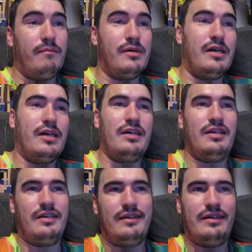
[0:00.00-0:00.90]
But
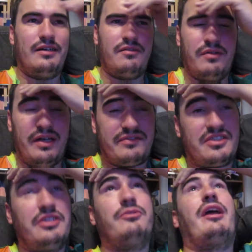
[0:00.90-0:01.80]
we'll have to
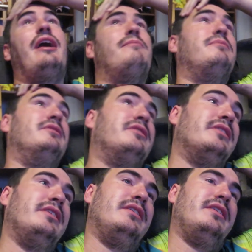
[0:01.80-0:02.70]
see what happens
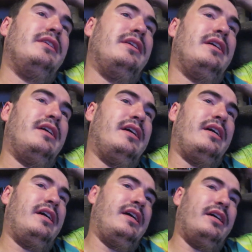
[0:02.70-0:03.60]

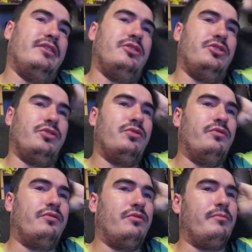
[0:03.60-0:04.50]
and go
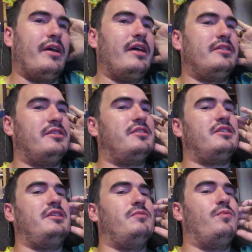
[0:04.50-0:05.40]
from there to
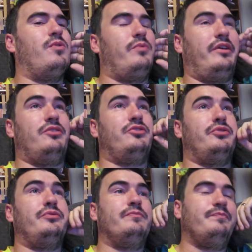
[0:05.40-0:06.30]
see what we can
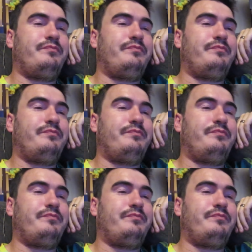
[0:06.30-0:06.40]
do.